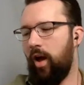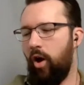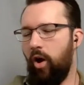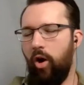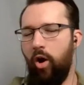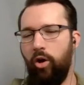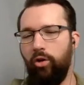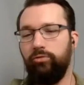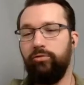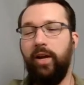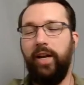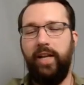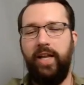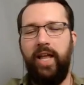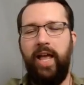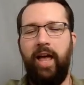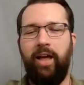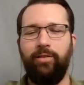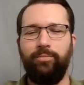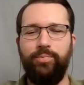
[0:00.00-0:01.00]

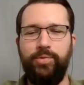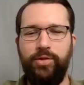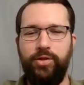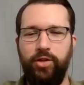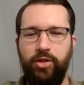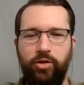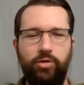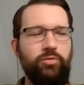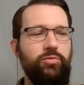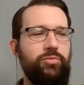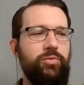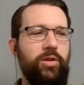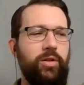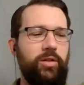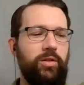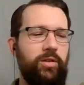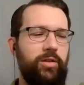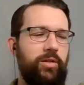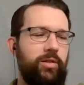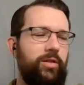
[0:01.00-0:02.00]
already helps you
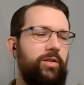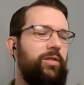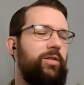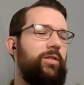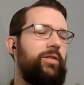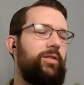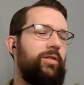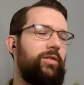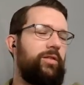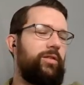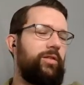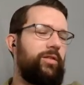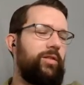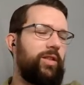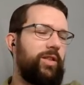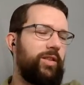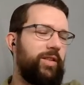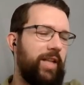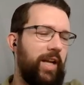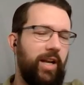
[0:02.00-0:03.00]

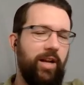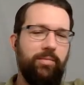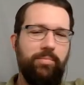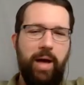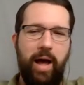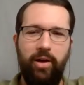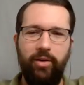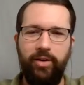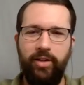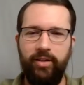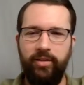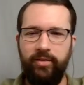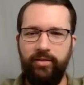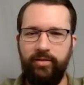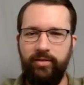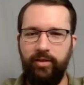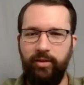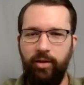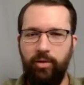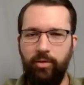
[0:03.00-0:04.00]
think about it the